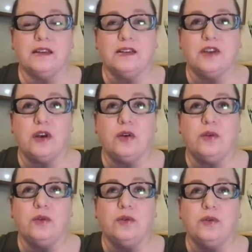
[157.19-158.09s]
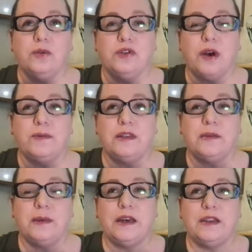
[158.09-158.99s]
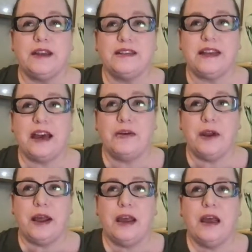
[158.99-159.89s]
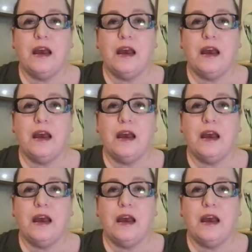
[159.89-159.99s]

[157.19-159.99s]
so we dropped it in the mail that Saturday.